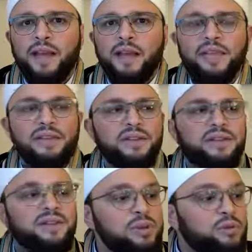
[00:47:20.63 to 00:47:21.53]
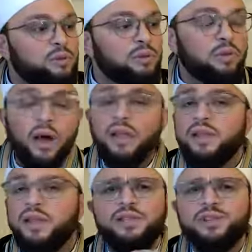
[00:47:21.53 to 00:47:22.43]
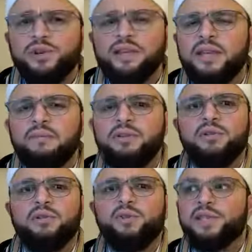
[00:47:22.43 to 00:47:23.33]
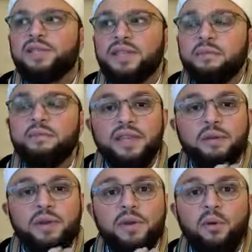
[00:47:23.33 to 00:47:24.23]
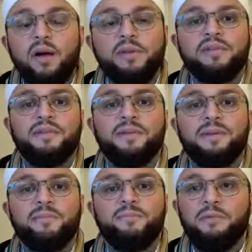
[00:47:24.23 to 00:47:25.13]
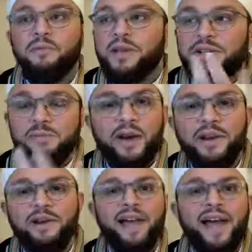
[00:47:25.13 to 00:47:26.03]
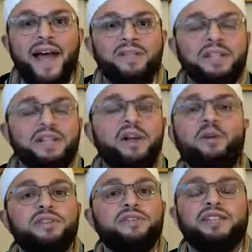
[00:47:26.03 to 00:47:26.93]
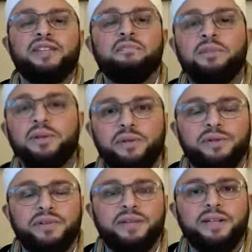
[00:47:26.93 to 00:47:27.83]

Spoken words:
and that the communal quality is certainly beautiful and something that we want and we aspire to have and cultivate and build.